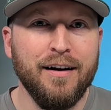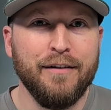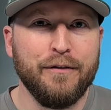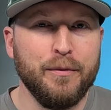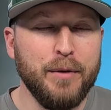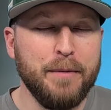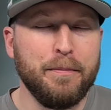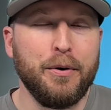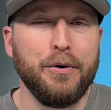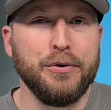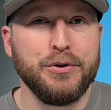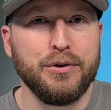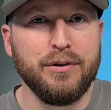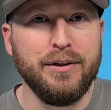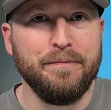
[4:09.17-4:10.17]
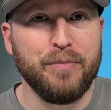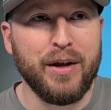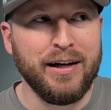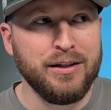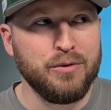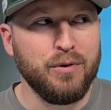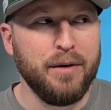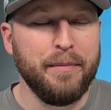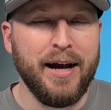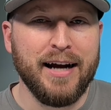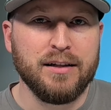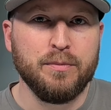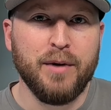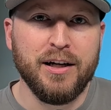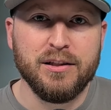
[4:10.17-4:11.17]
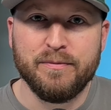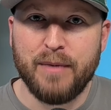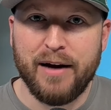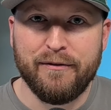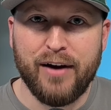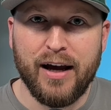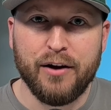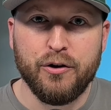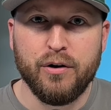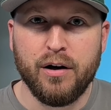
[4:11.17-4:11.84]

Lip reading: for me personally, I just want to maximize my value.